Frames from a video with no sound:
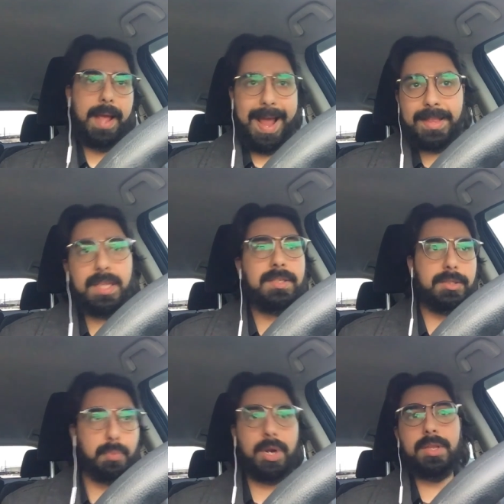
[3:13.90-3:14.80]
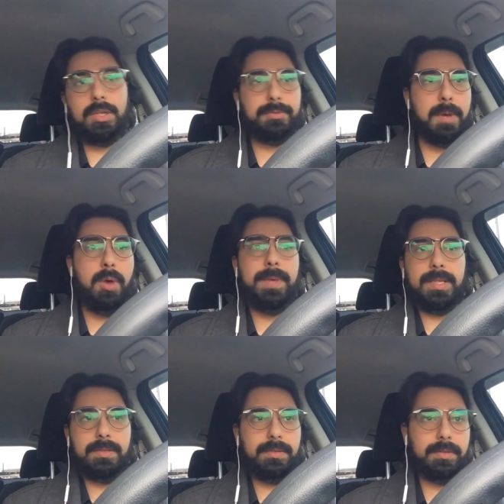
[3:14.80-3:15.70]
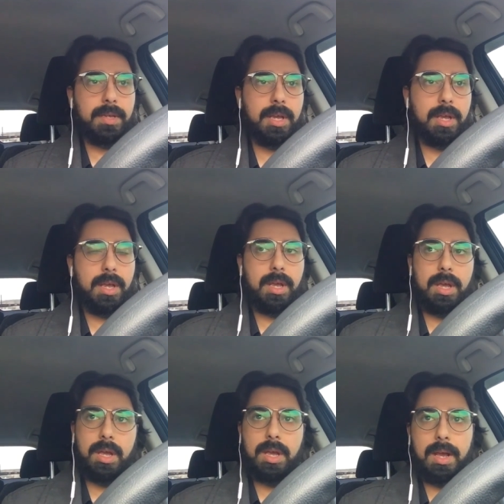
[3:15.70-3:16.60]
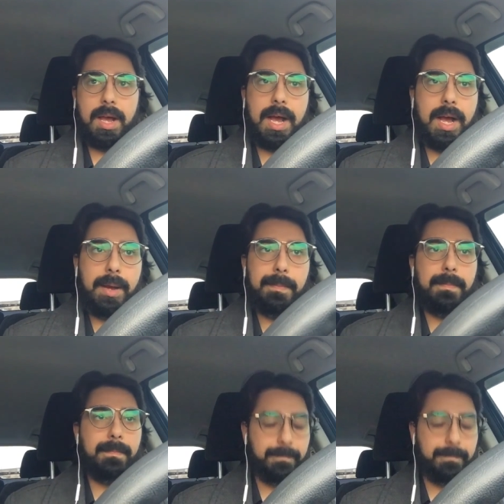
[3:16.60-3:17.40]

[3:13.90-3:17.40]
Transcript: this is one of those moments um,